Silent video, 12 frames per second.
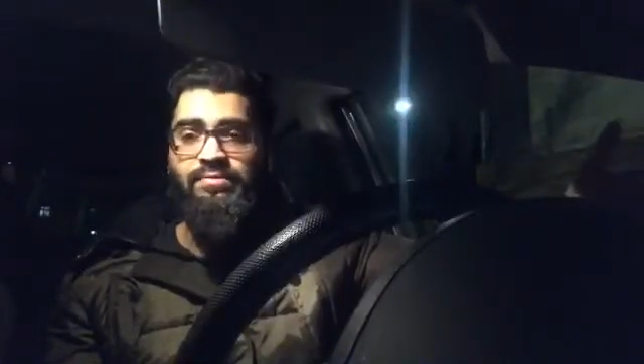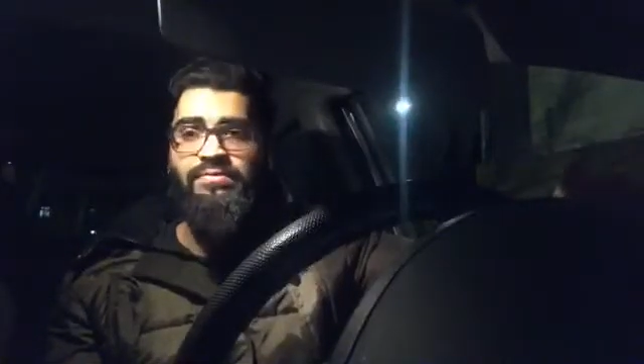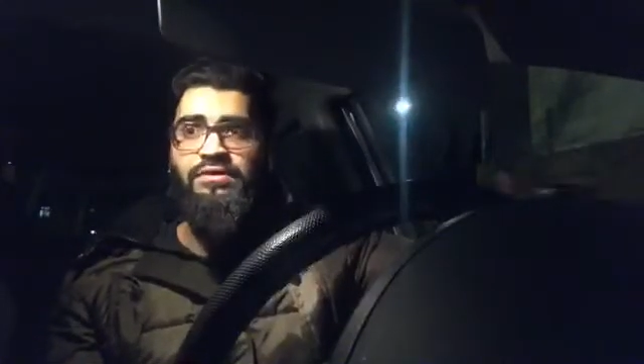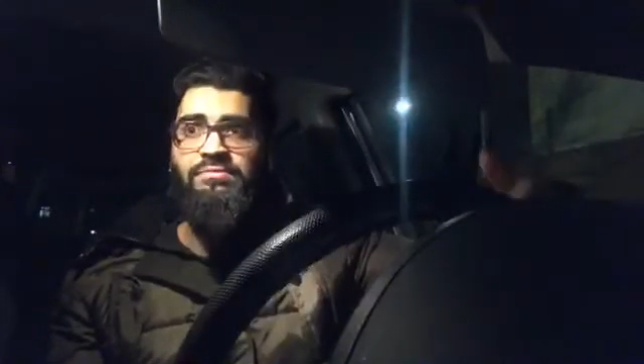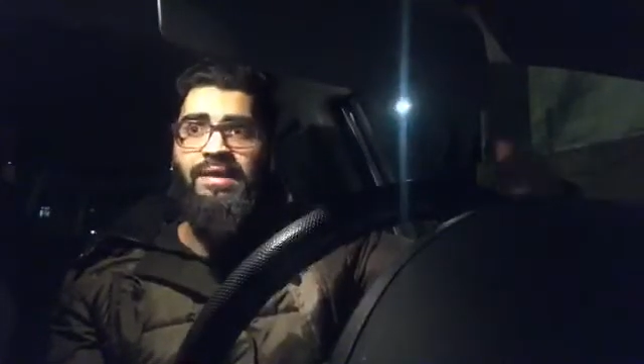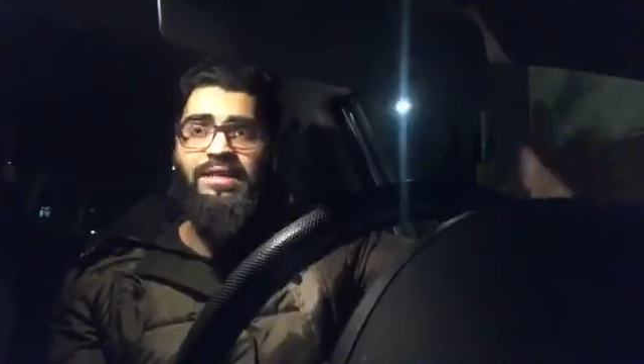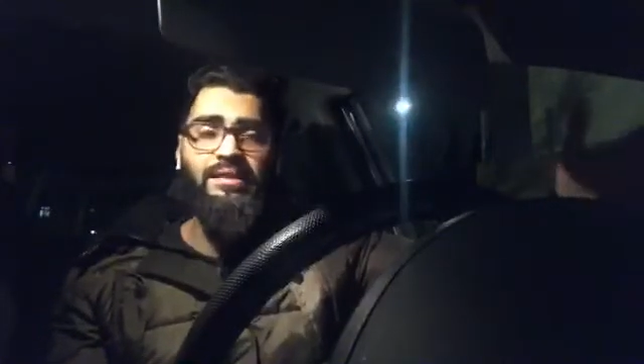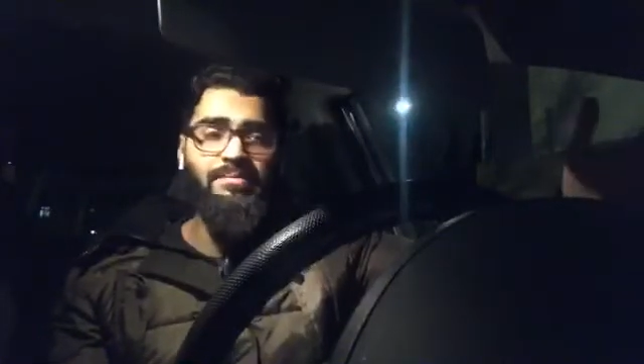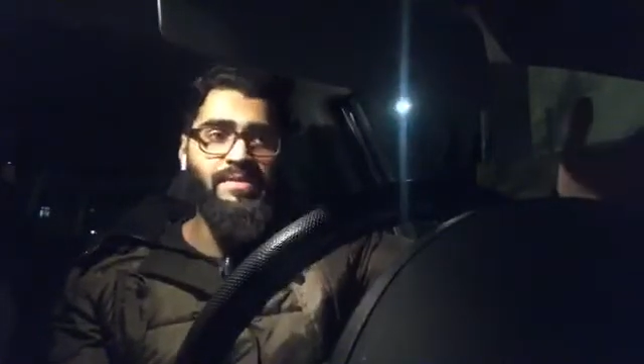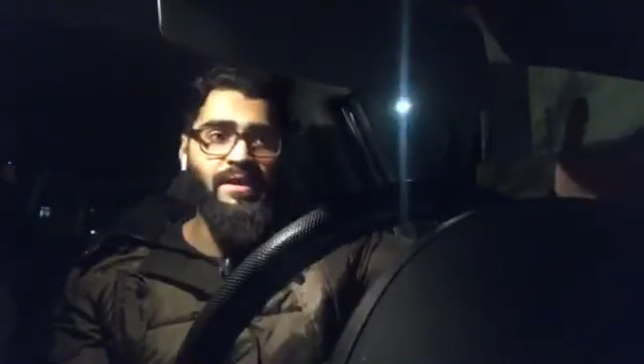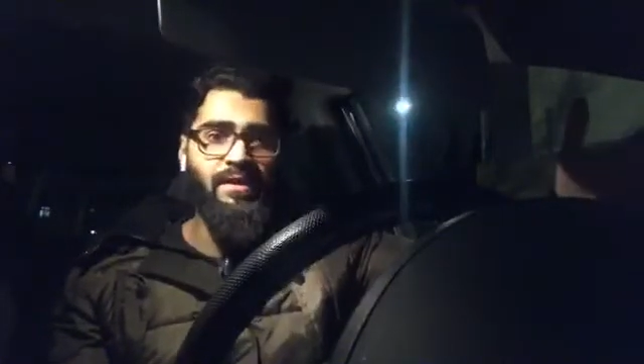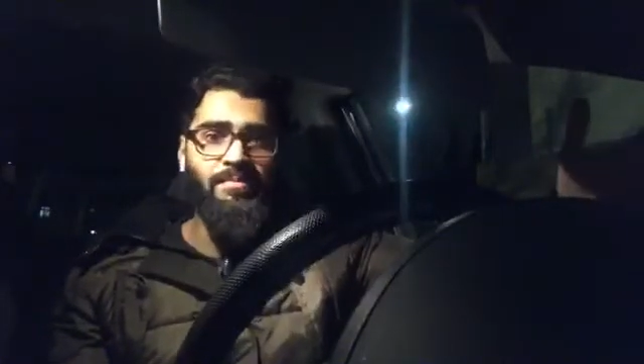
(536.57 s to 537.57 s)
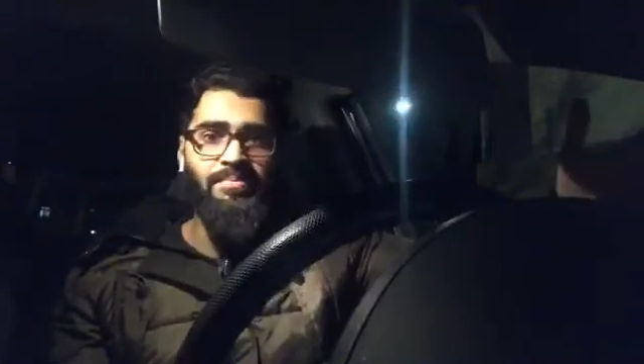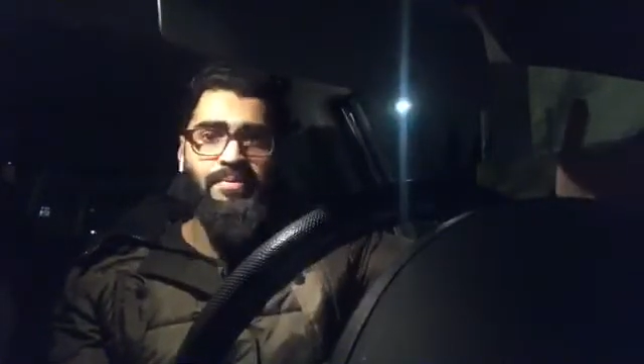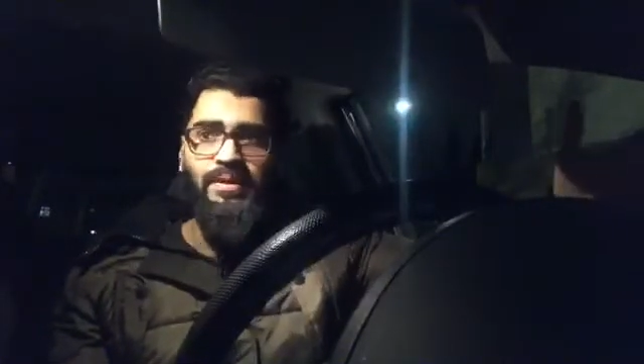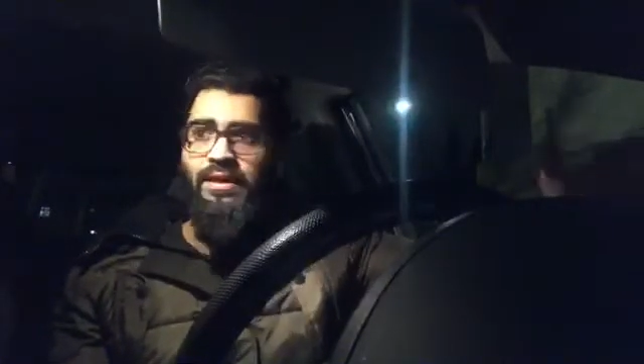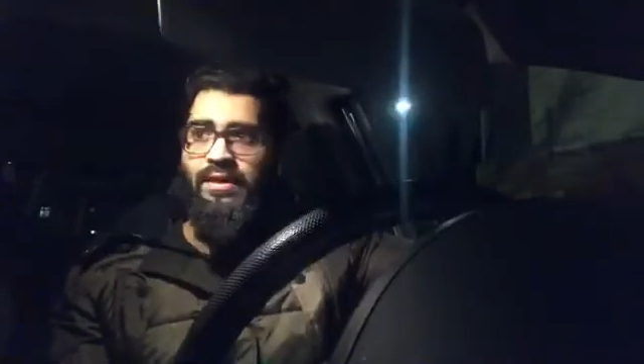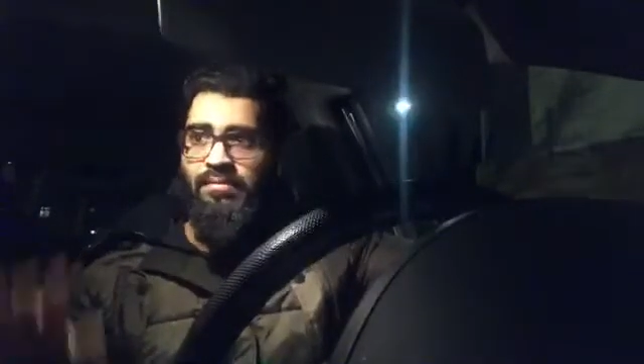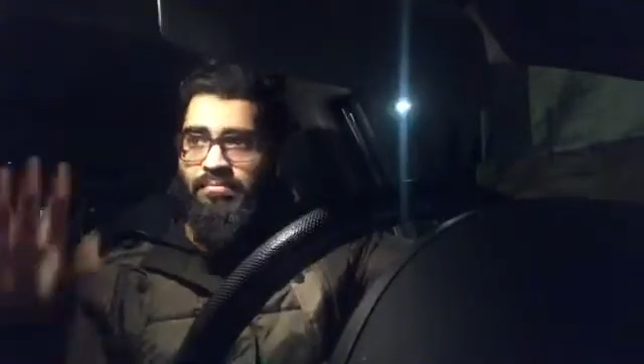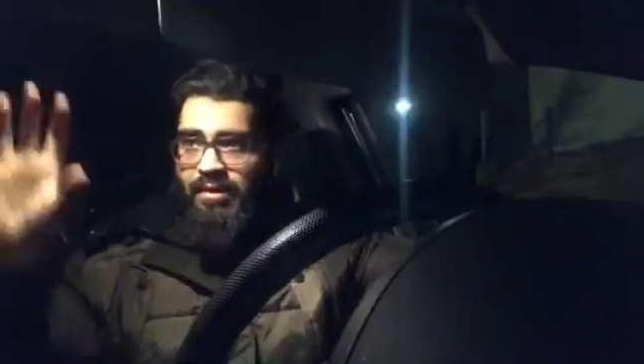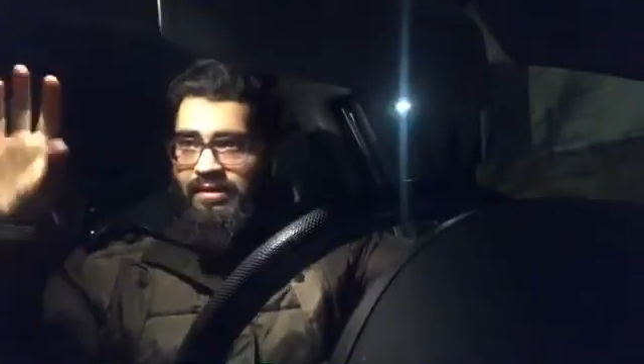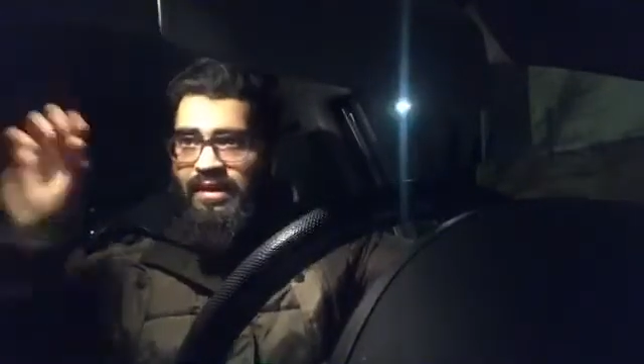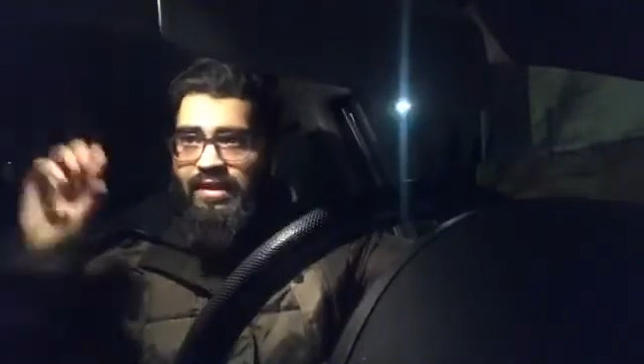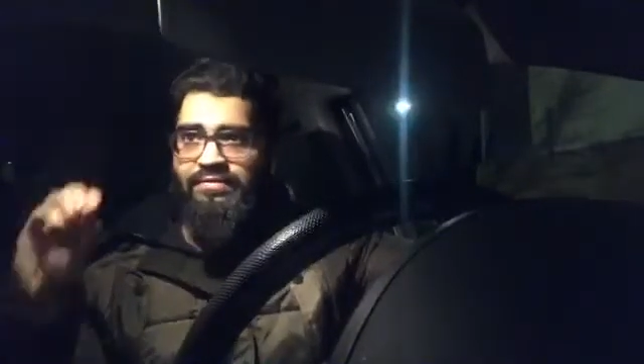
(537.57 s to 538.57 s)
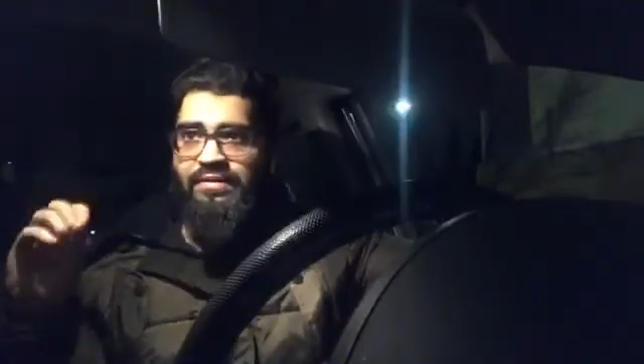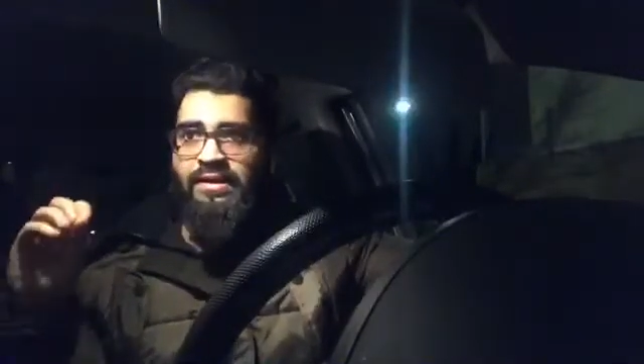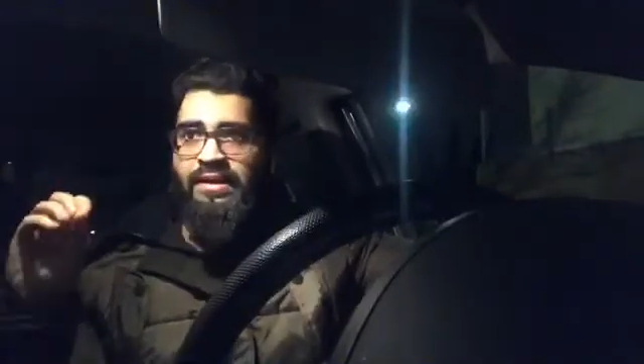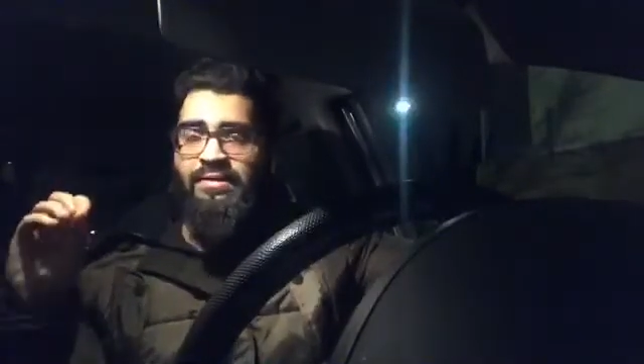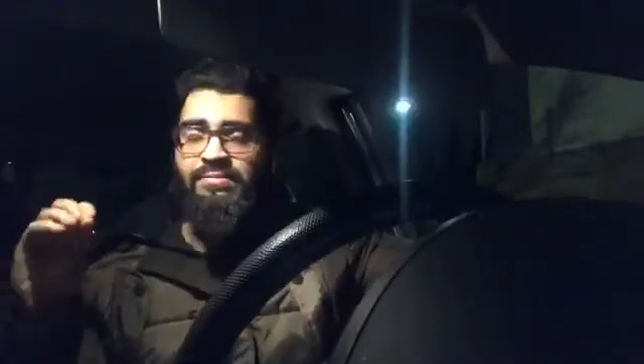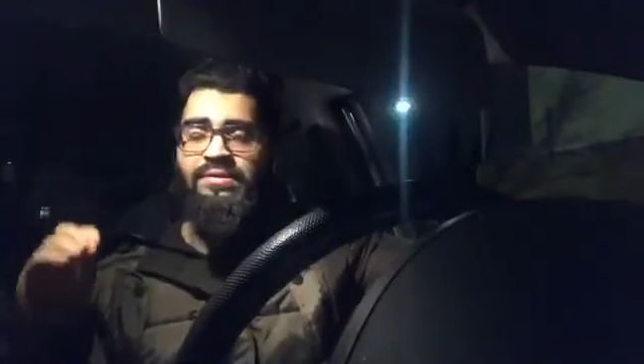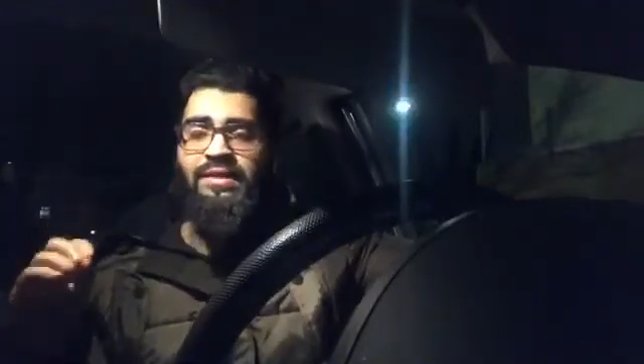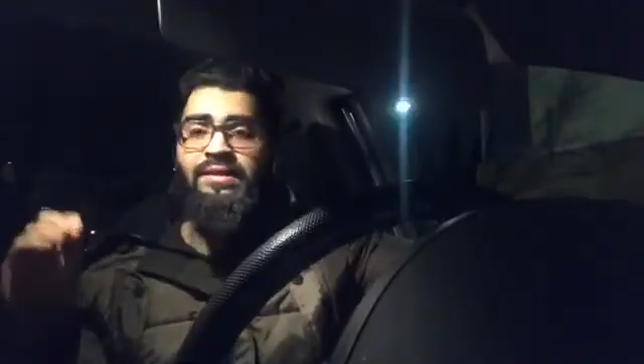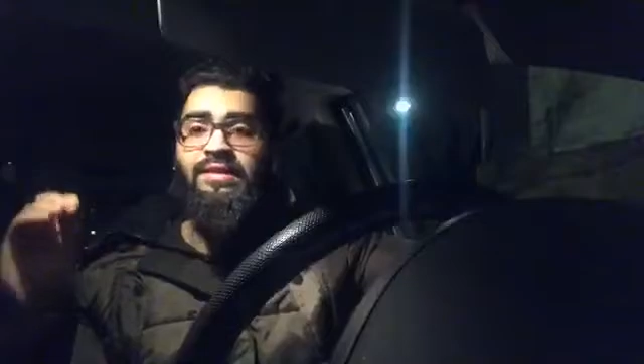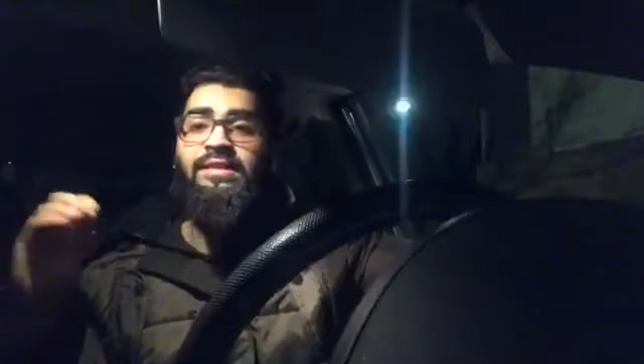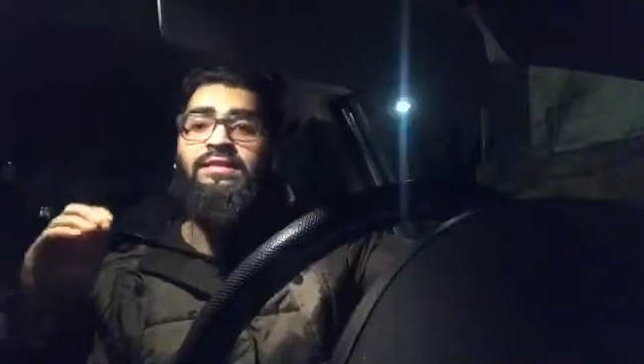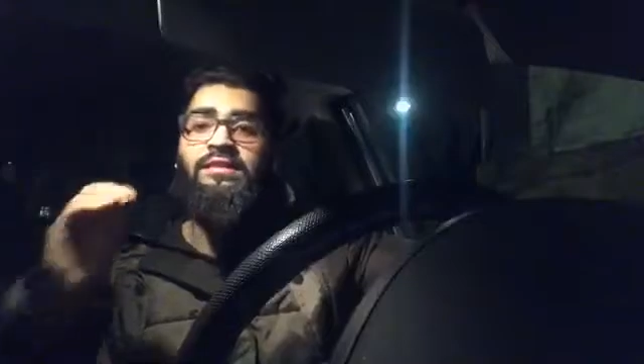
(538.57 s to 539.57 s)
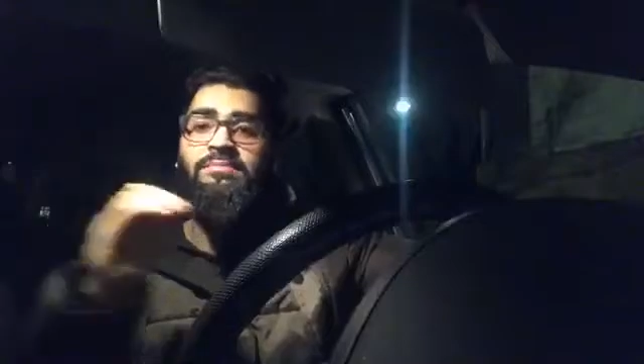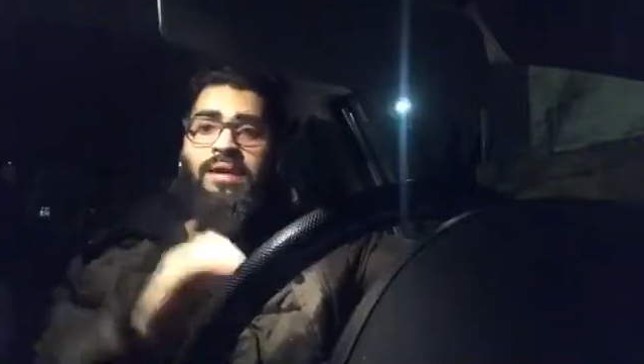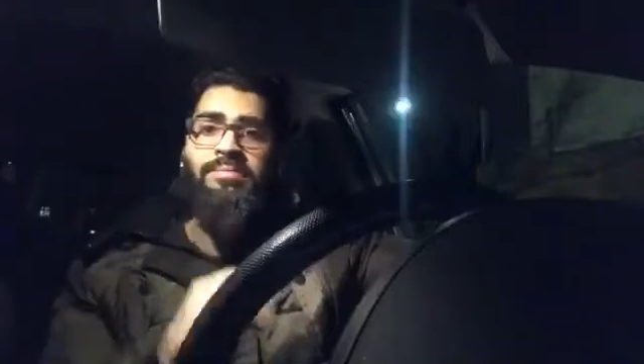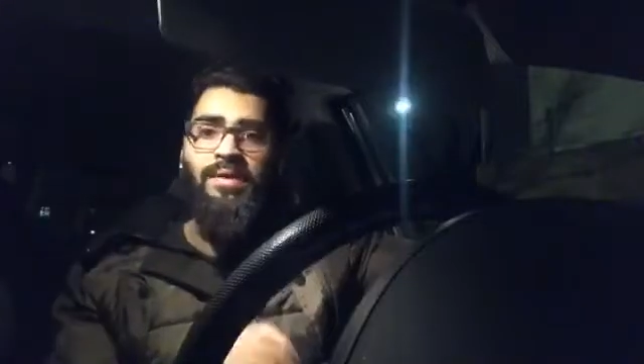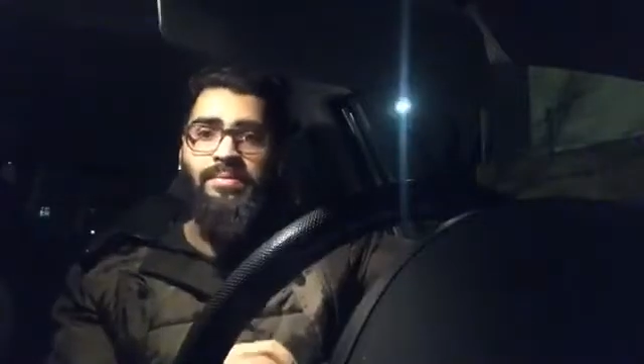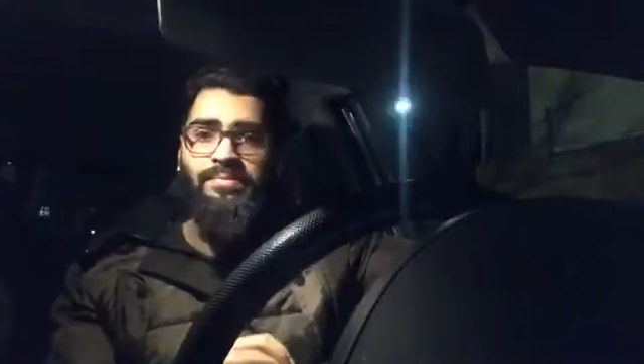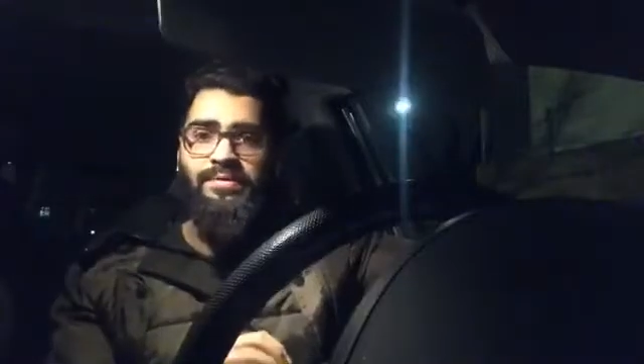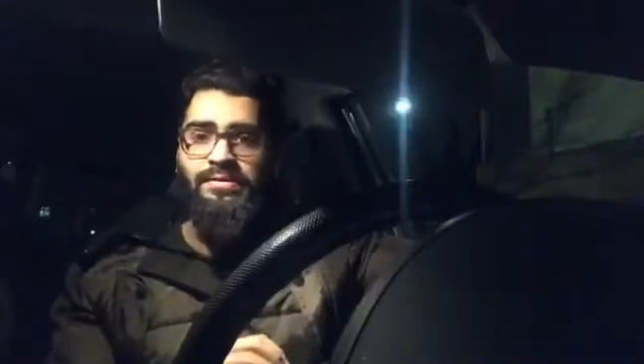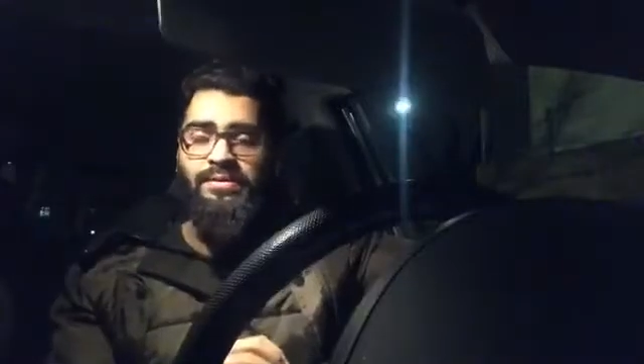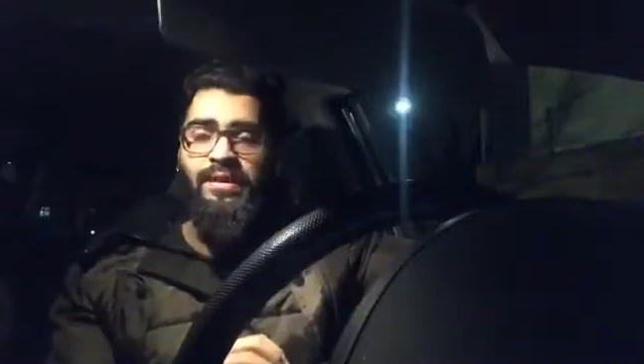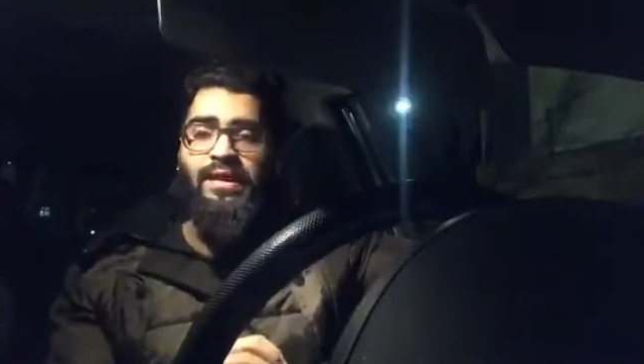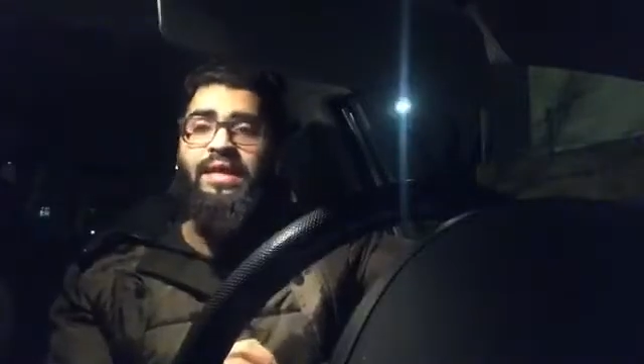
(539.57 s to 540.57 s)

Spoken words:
We've just made something up, plucked it out thin air, and we said, this is my purpose.